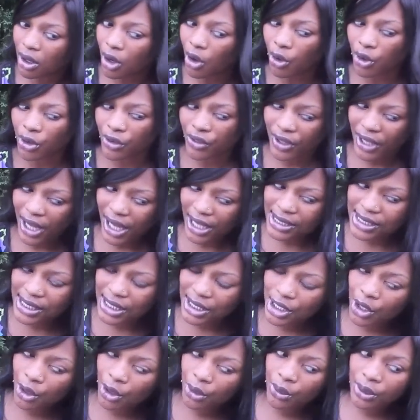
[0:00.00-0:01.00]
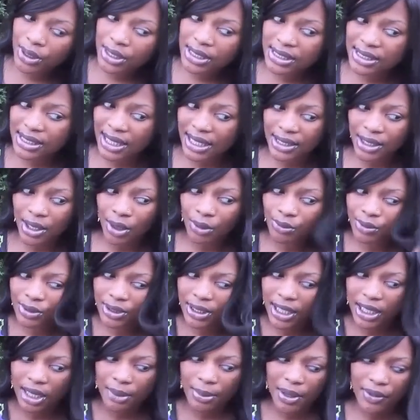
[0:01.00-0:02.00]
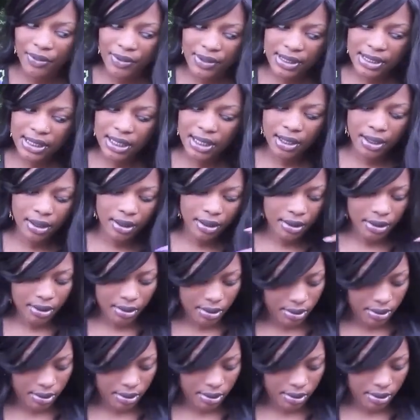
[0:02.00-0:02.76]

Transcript: Only thing I did notice that I don't really like about this hair,